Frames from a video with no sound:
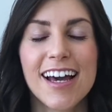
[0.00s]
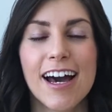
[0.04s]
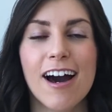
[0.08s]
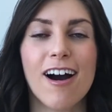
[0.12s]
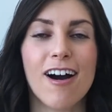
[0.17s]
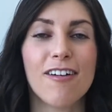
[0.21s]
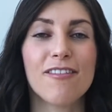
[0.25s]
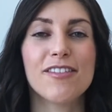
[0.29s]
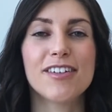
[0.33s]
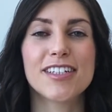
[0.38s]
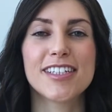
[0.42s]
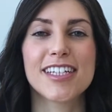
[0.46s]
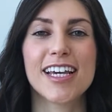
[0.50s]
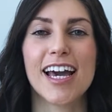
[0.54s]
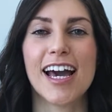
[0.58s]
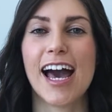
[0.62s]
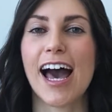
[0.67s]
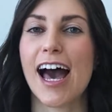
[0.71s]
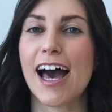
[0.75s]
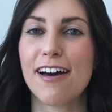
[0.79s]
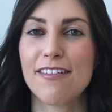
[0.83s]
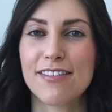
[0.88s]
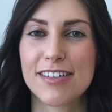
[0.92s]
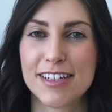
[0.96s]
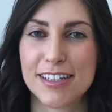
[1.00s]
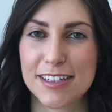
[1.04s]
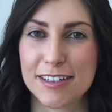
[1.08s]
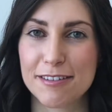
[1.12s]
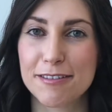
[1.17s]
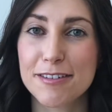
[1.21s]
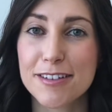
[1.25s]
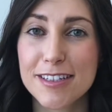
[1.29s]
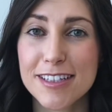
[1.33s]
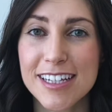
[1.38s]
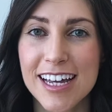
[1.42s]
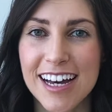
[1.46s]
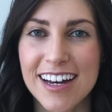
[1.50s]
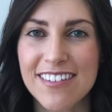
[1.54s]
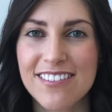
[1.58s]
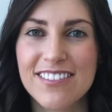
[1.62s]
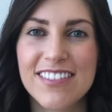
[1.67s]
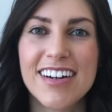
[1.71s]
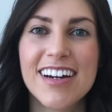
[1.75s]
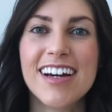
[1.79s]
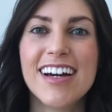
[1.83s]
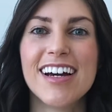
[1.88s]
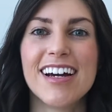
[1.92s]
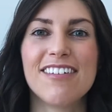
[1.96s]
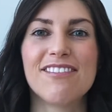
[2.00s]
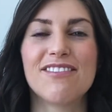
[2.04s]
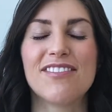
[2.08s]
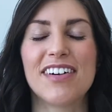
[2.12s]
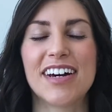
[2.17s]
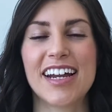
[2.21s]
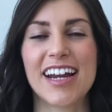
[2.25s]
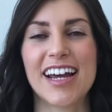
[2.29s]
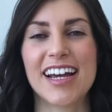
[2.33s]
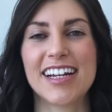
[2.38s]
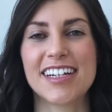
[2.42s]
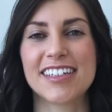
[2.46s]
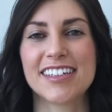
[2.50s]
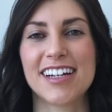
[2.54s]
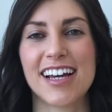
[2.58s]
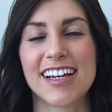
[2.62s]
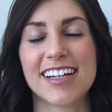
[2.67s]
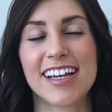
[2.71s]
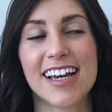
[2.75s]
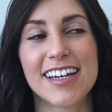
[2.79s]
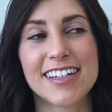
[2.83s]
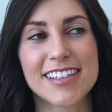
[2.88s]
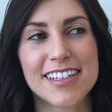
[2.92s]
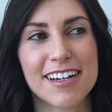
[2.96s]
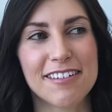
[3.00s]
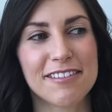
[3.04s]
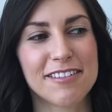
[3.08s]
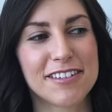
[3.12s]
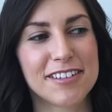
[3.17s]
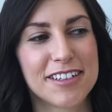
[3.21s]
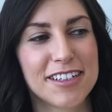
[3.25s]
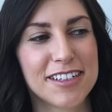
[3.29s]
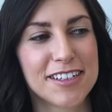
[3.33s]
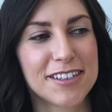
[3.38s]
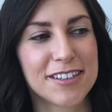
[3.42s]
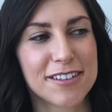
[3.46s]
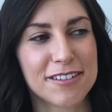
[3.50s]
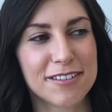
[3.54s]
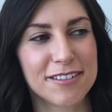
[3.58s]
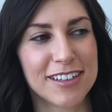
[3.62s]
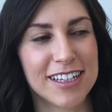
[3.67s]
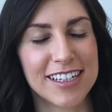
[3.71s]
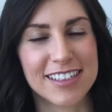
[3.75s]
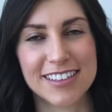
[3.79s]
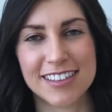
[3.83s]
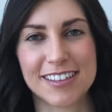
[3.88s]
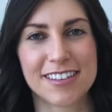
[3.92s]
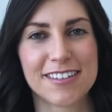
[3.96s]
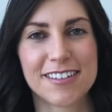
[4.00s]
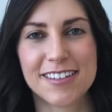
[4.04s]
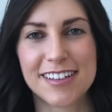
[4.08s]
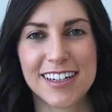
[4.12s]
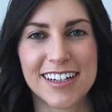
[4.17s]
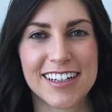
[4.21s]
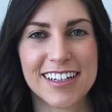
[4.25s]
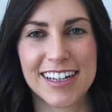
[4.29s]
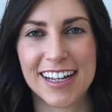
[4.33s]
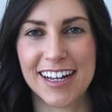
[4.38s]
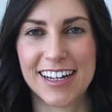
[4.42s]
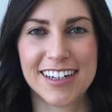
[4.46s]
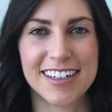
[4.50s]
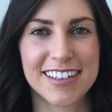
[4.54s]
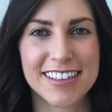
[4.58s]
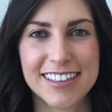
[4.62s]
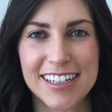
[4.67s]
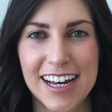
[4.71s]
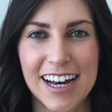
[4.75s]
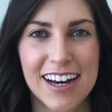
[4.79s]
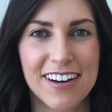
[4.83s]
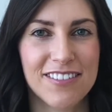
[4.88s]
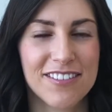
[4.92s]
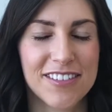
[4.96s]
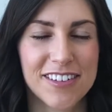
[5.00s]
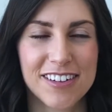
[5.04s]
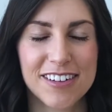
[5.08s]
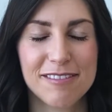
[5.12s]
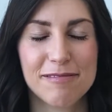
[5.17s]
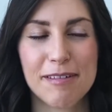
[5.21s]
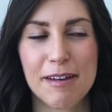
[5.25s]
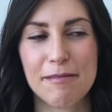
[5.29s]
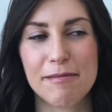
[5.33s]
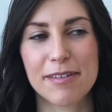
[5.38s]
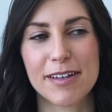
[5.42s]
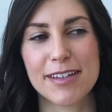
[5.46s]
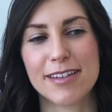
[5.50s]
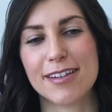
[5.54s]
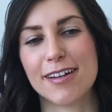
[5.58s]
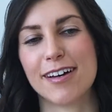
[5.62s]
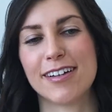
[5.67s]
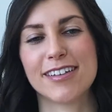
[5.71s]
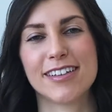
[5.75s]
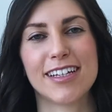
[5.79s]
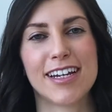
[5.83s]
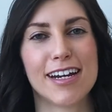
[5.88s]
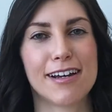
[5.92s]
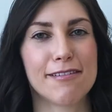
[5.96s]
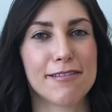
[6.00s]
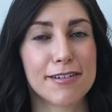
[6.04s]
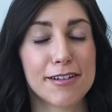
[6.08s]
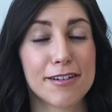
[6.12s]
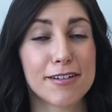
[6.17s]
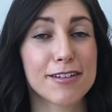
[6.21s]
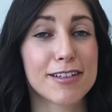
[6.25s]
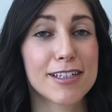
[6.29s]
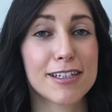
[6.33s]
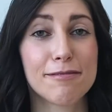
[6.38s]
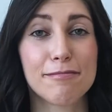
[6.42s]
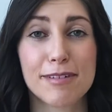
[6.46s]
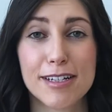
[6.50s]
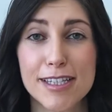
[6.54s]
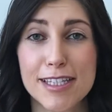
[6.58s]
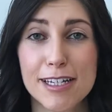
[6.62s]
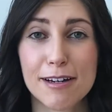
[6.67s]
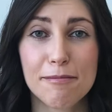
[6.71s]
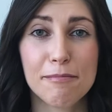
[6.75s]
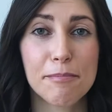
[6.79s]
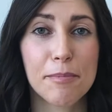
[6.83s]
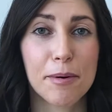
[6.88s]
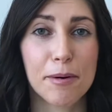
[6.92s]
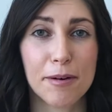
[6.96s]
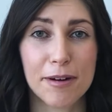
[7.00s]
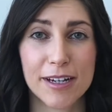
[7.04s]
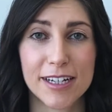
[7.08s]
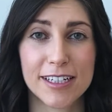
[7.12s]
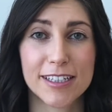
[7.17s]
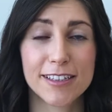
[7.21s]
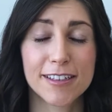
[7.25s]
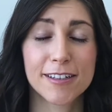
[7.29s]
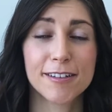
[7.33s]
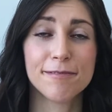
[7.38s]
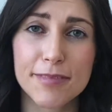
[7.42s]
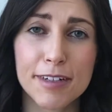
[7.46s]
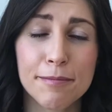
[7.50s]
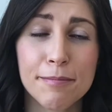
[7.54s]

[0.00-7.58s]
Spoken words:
Obviously, I haven't used them, but I guess I was just too lazy to declutter them, or maybe thought that I would use them at some point.